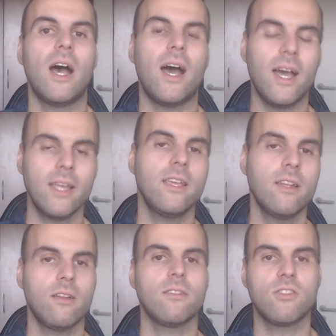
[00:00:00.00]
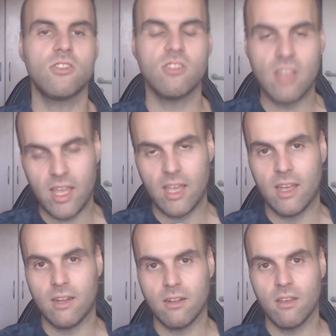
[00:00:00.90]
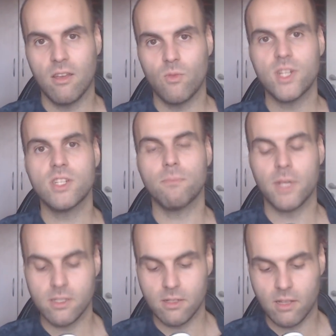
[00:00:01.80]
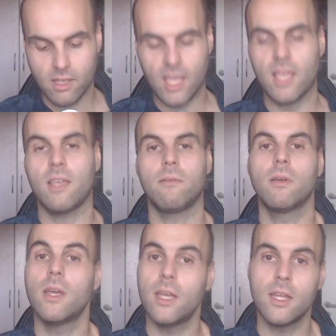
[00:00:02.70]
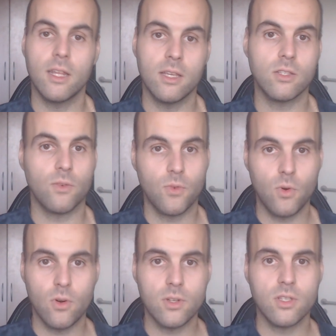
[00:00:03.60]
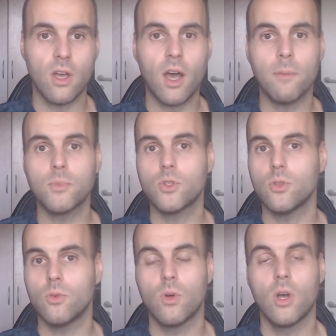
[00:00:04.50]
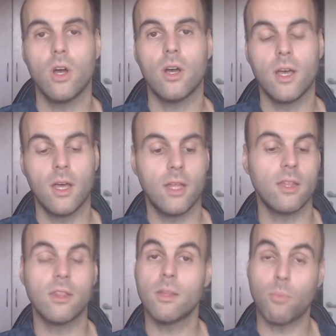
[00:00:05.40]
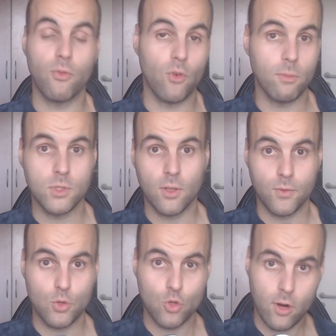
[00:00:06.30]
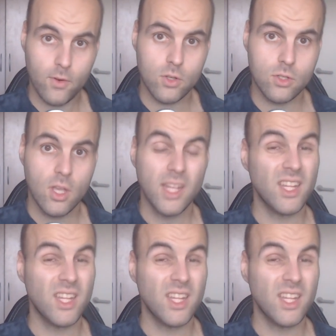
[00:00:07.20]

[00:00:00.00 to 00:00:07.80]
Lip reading: I can understand region basing the game. It is, of course, up to the performance of the servers.